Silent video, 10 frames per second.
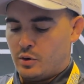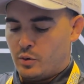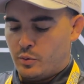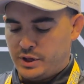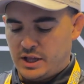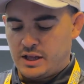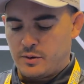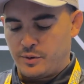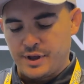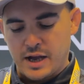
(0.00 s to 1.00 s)
We did it
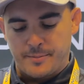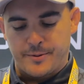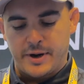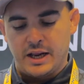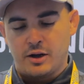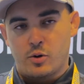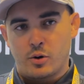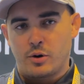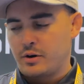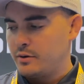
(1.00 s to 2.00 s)
with the upgraded
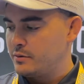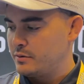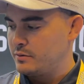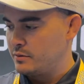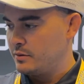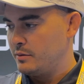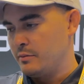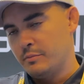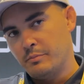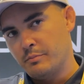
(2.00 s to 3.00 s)
cord,
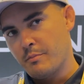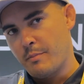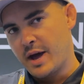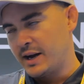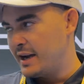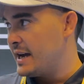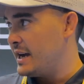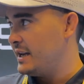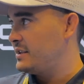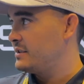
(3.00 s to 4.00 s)
better
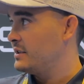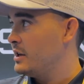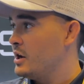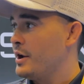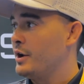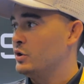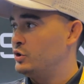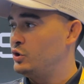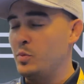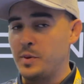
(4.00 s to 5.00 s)
guides,
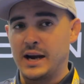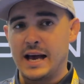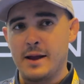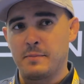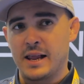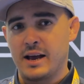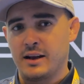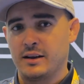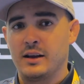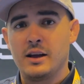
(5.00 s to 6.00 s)
super light
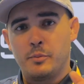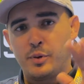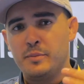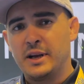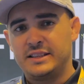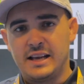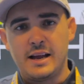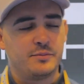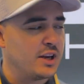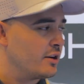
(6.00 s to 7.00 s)
blank, pretty much
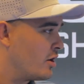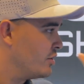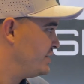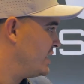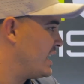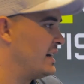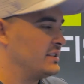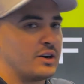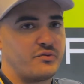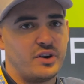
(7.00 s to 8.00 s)
same technology as
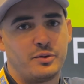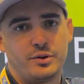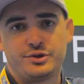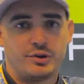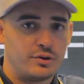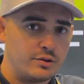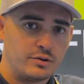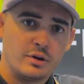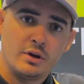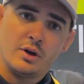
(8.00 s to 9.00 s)
our Revolution
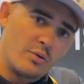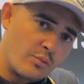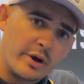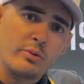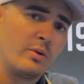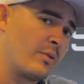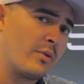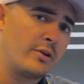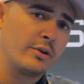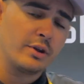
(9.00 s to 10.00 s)
regular
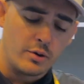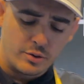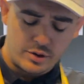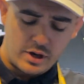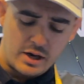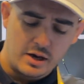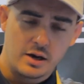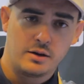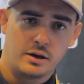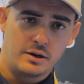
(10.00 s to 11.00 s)
rod or
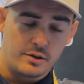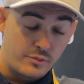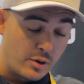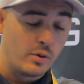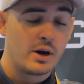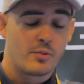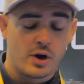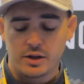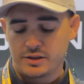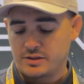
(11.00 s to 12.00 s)
regular
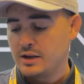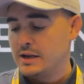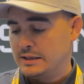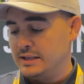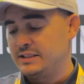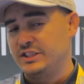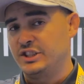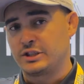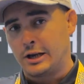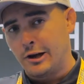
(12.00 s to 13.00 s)
rods. This is
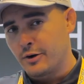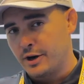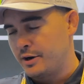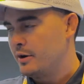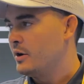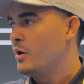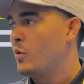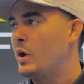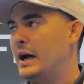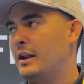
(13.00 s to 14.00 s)
just longer.
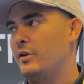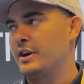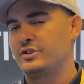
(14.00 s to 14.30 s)
Why longer?